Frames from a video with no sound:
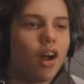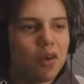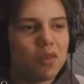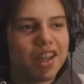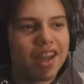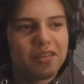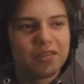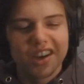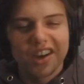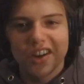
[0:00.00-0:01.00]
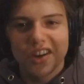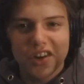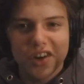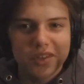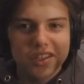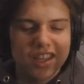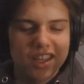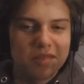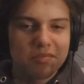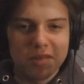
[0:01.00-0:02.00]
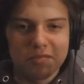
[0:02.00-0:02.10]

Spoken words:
We have K.R.I.T Was Here by